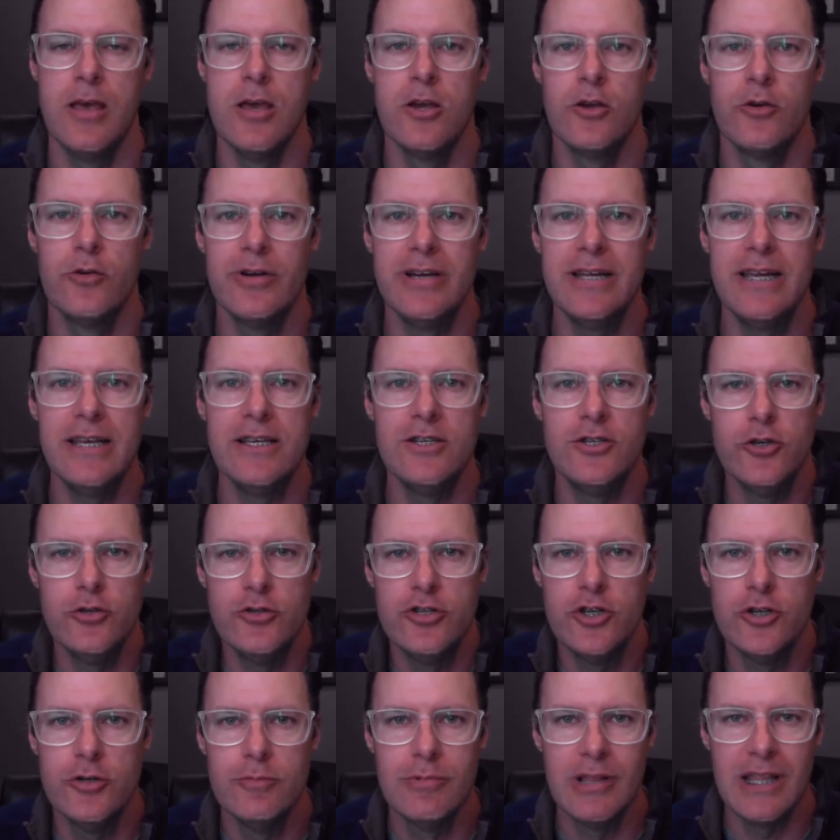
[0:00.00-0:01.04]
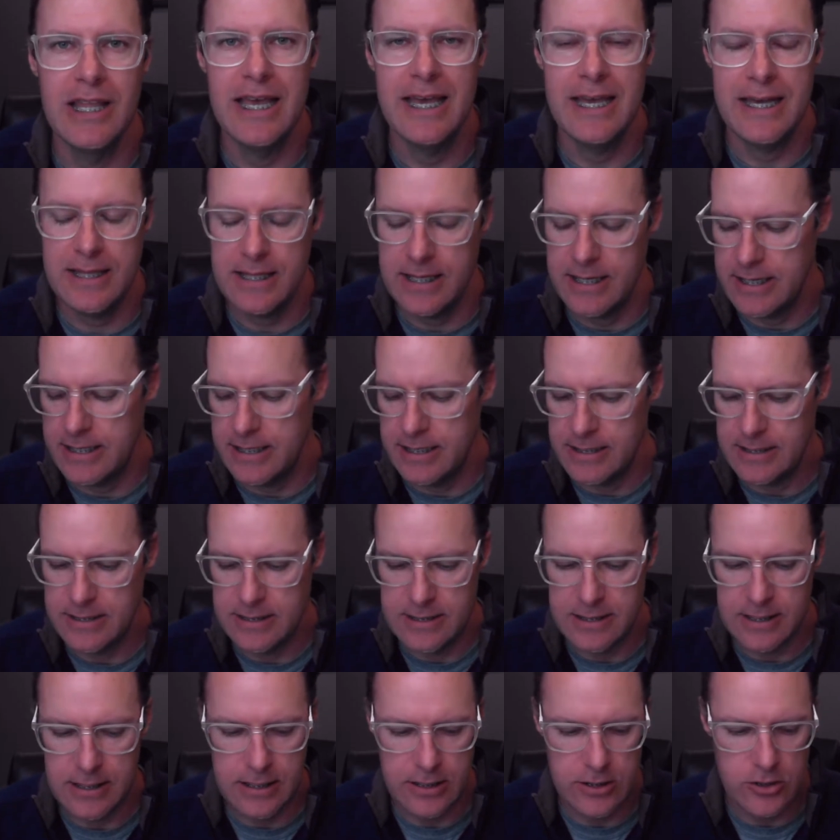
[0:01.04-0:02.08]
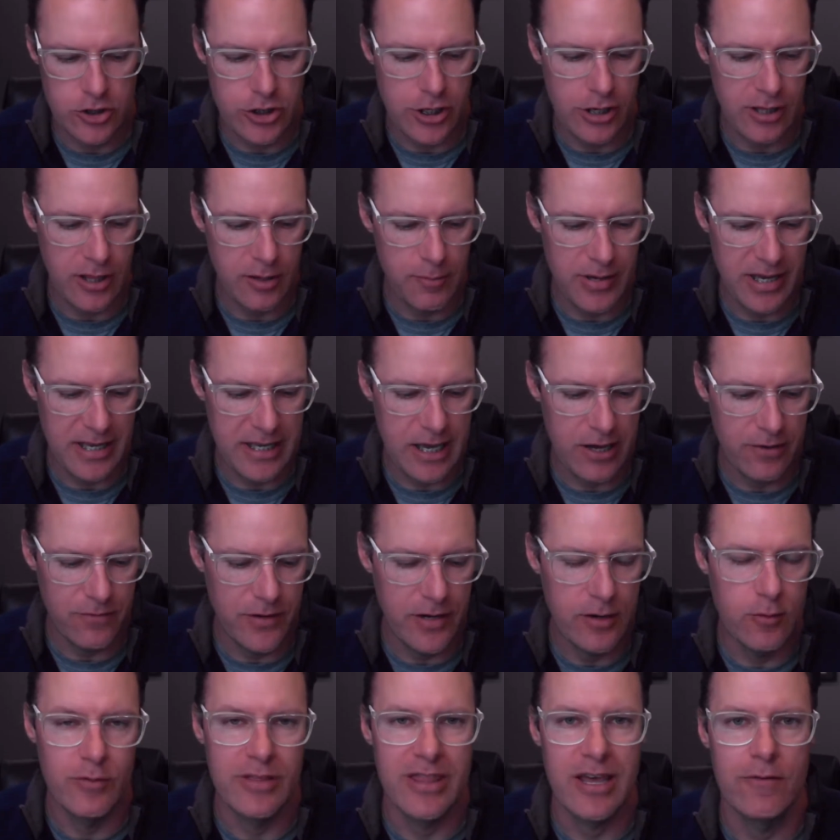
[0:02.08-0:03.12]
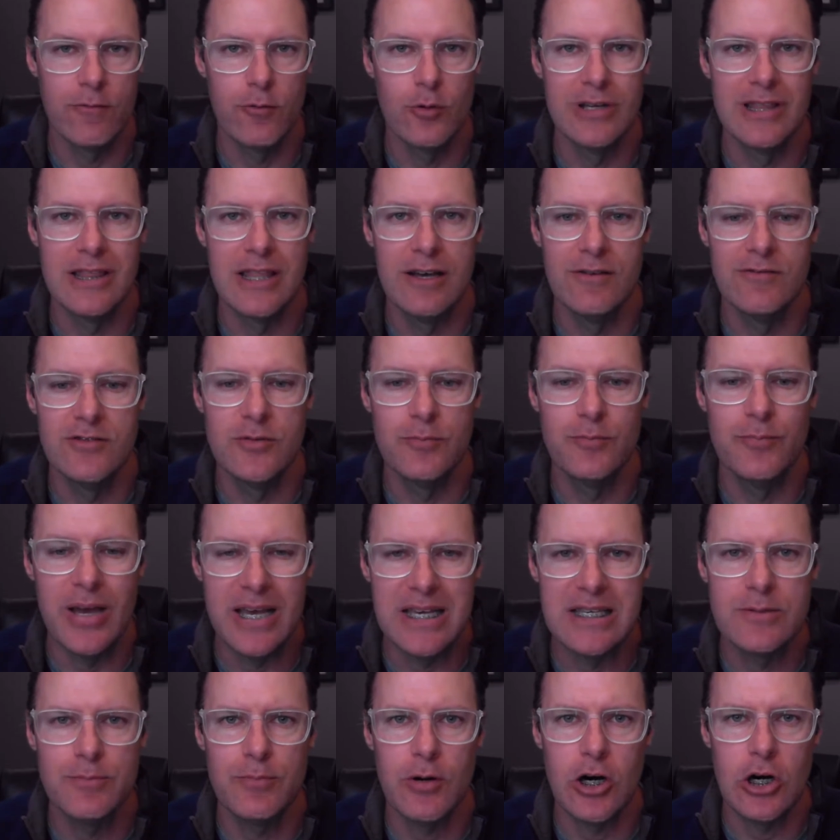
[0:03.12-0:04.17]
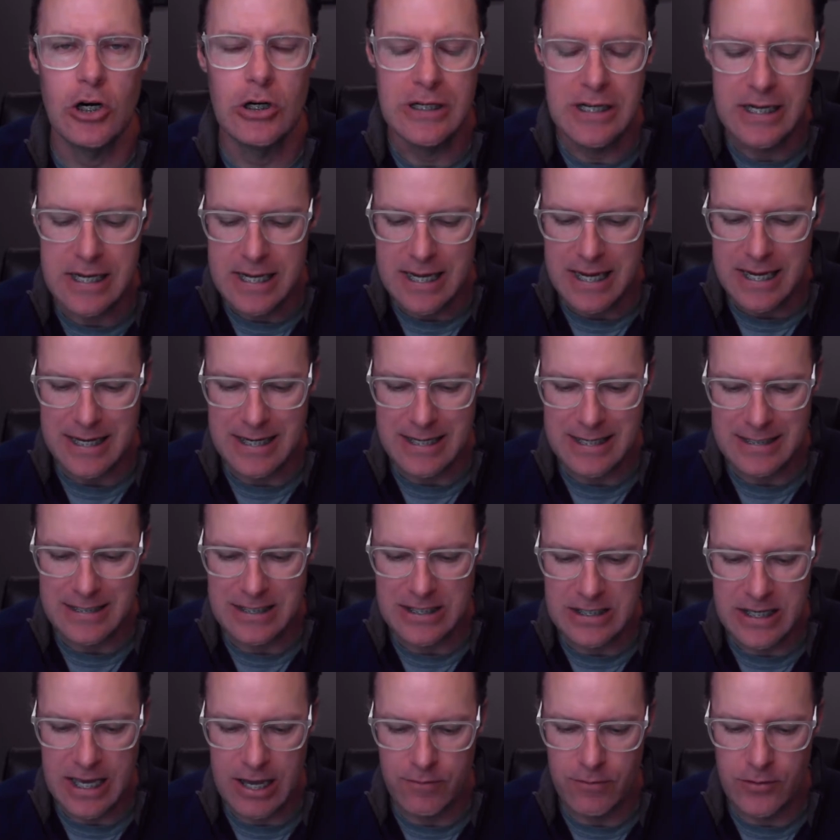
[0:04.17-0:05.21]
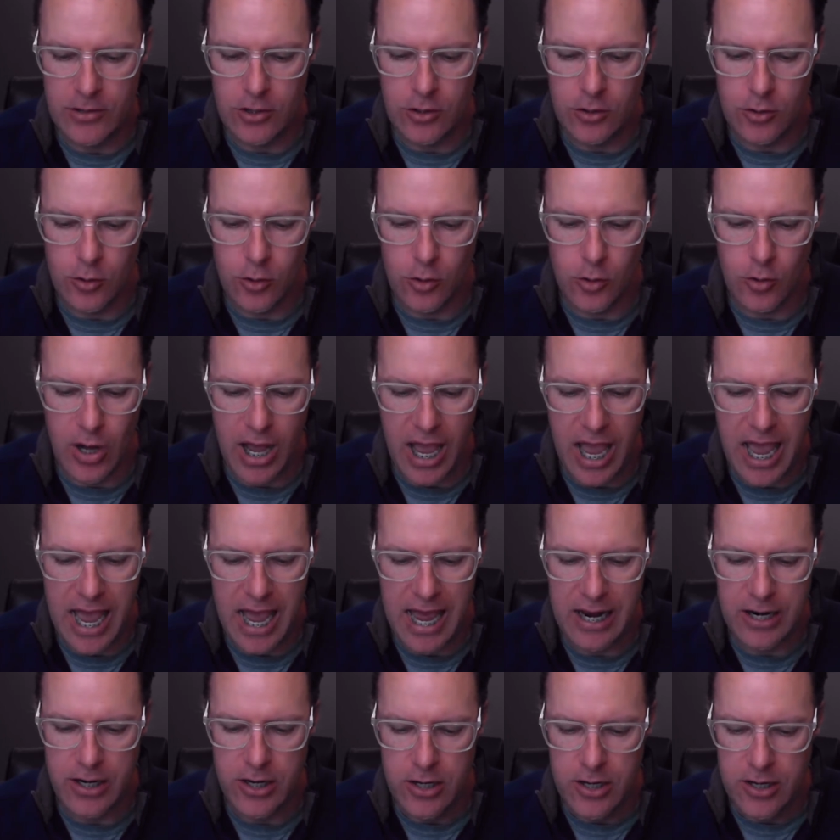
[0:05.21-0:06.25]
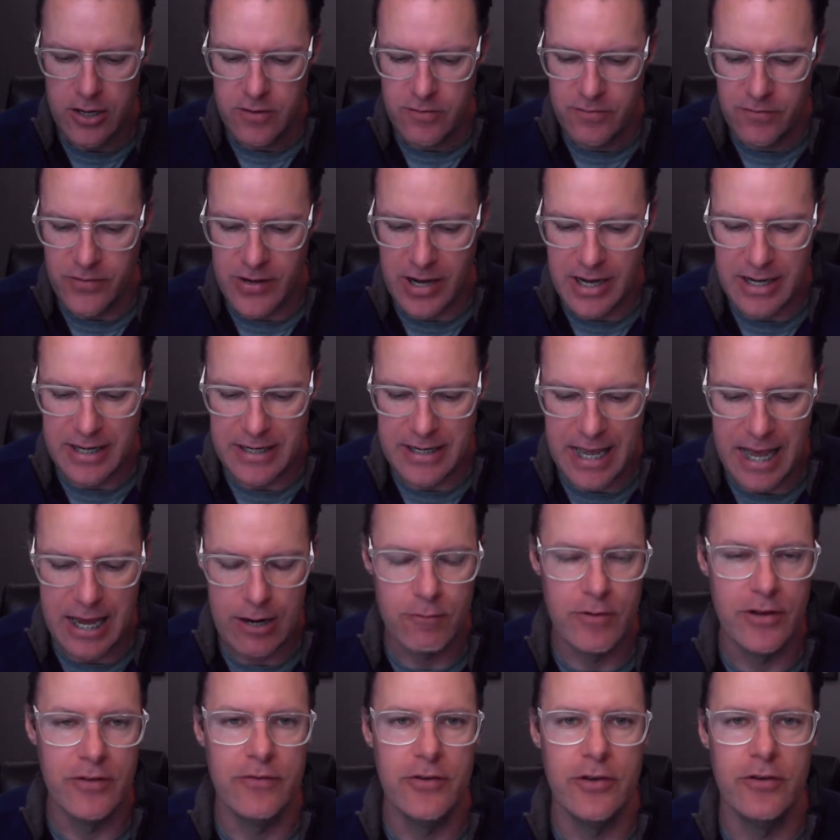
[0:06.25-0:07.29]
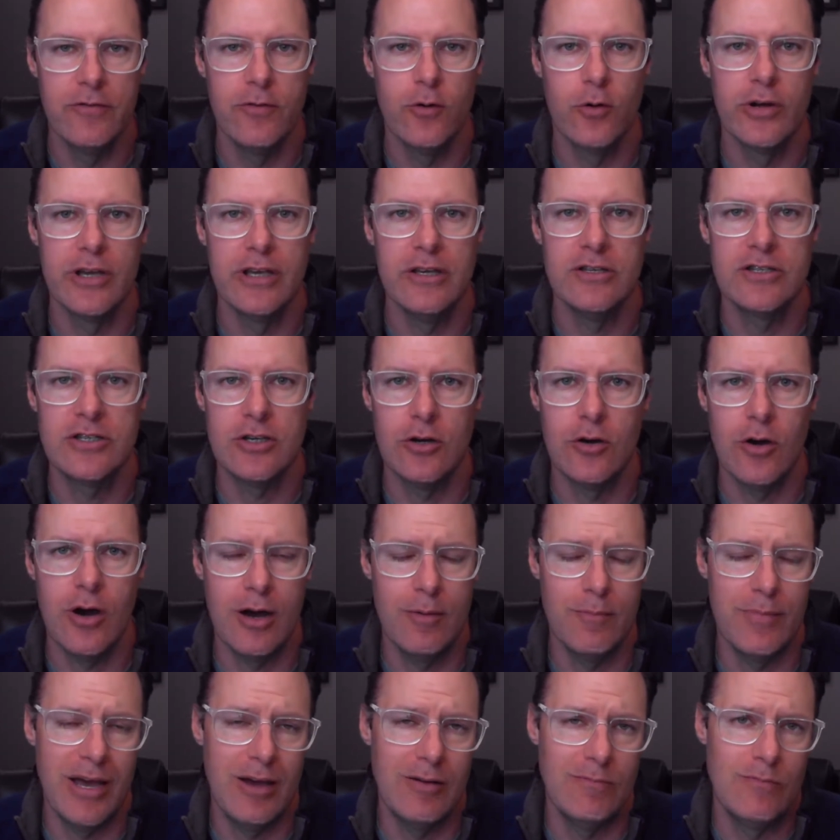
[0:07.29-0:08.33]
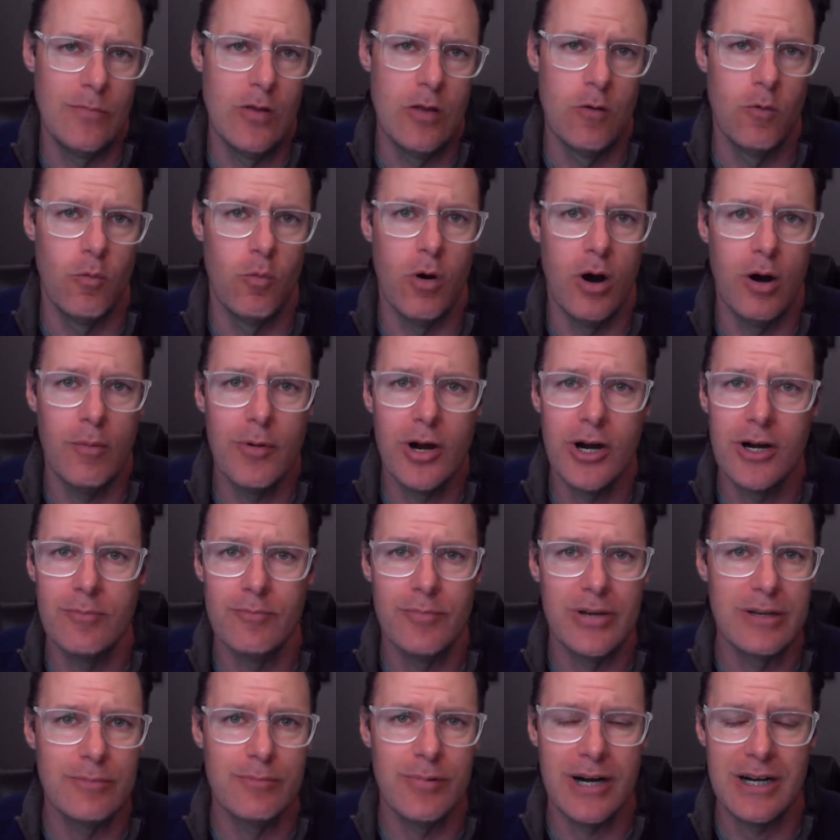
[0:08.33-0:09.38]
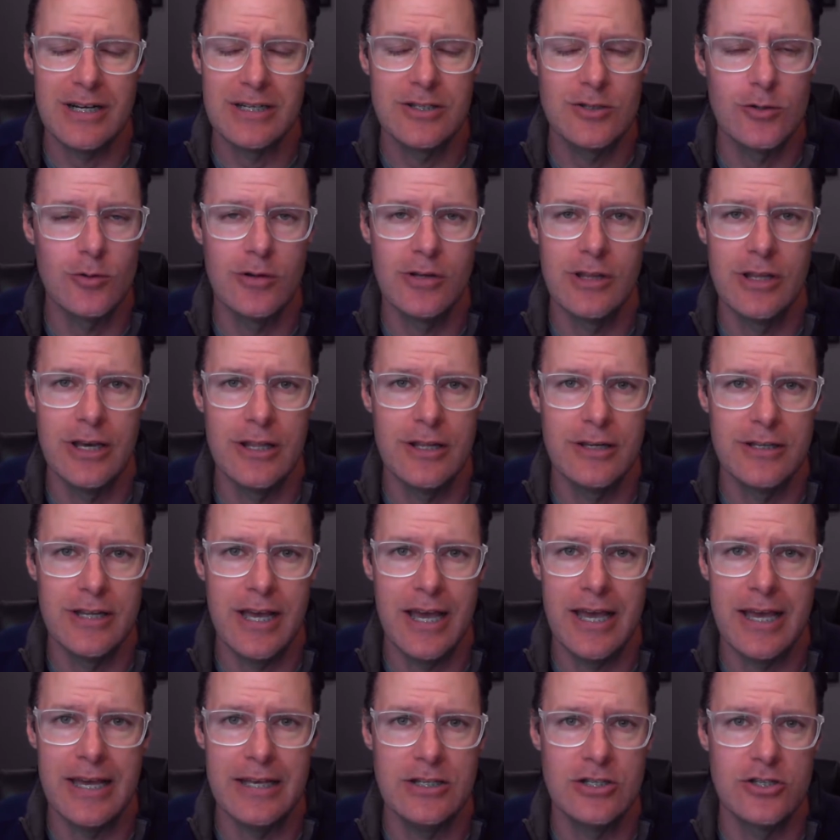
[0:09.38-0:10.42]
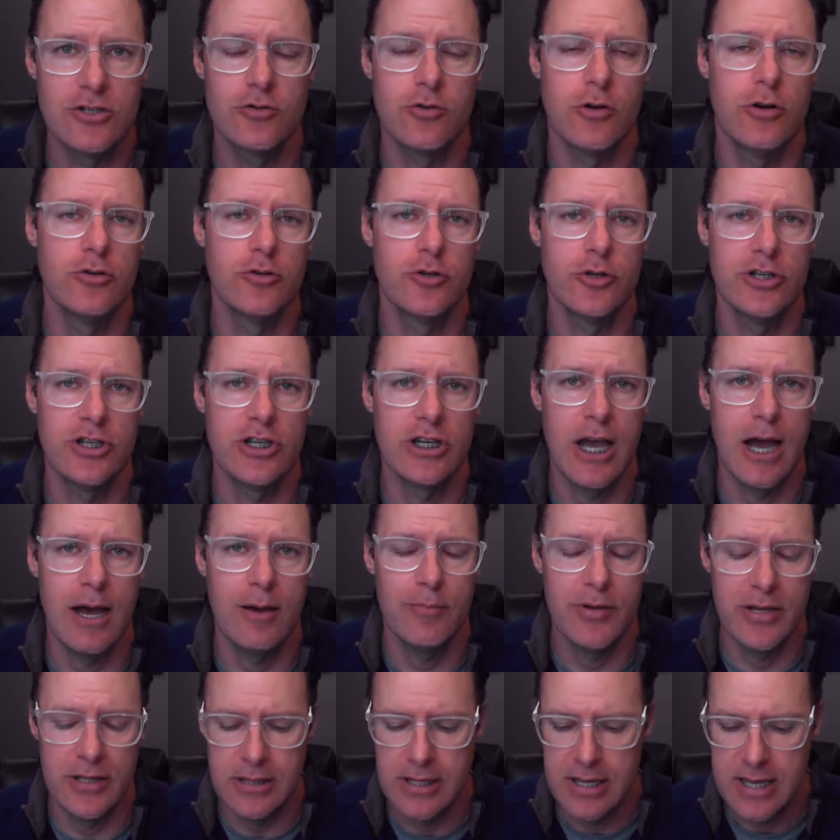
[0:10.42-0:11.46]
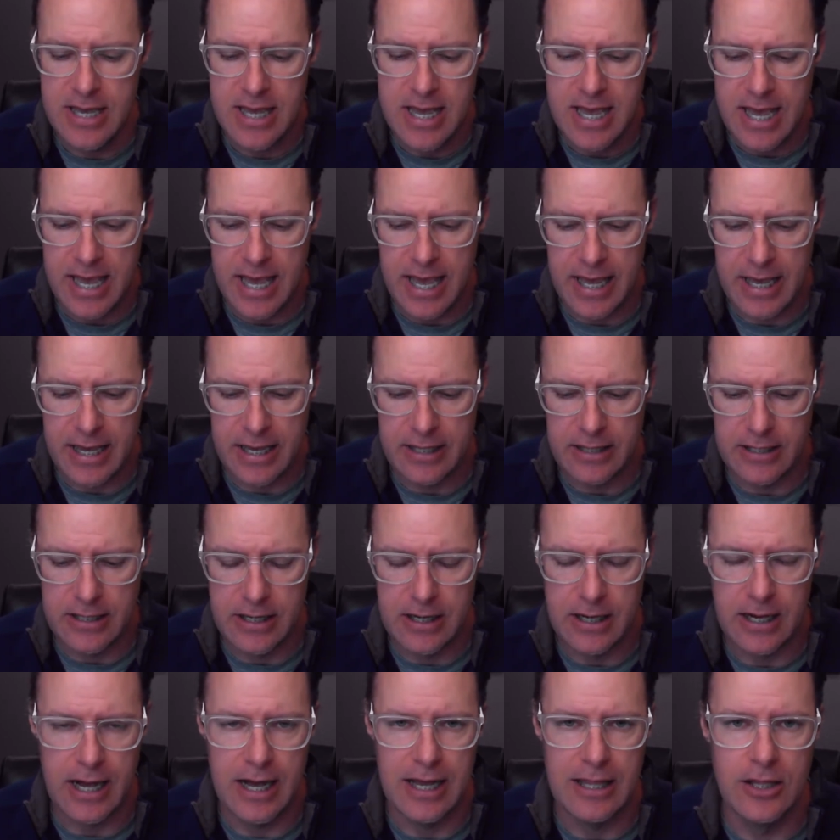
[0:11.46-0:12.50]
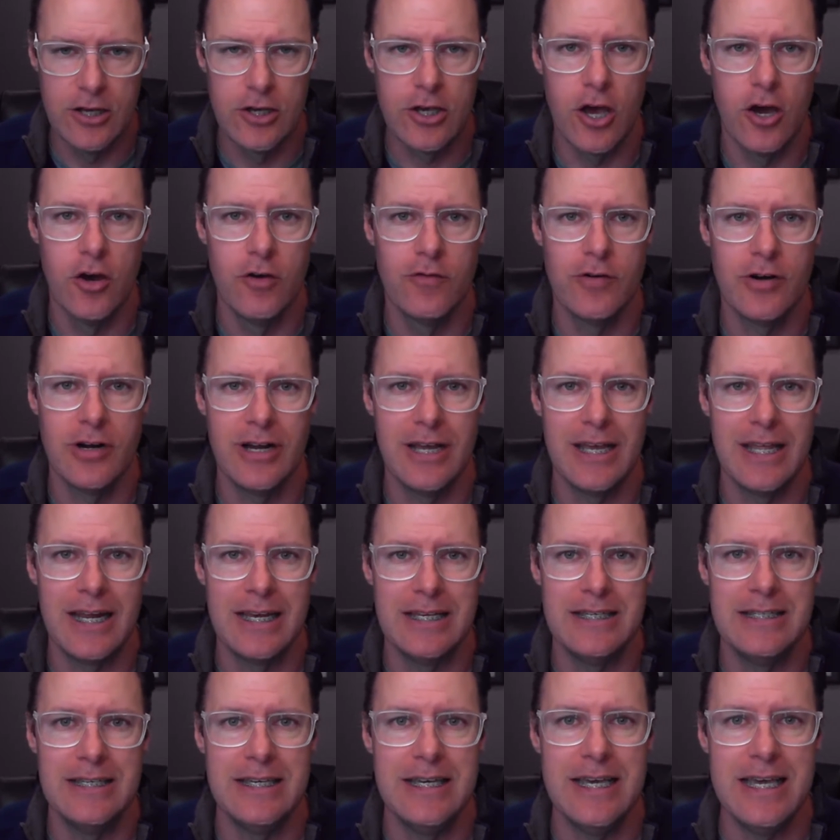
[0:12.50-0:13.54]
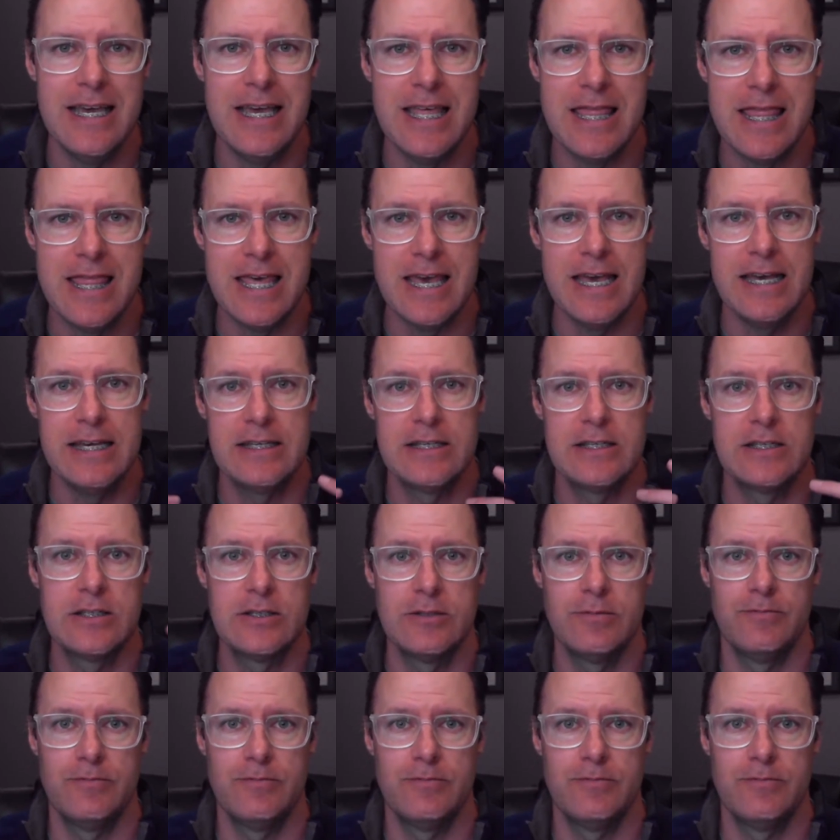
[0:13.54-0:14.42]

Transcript: Greetings, YouTube land. It is uh, Charlie Metcalf here with Everyone Loves Baseball. Uh, just have a little hat, fine hat review for you. So I'm at Walmart big box store the other day, just grocery shopping, and uh, I look over and I see this.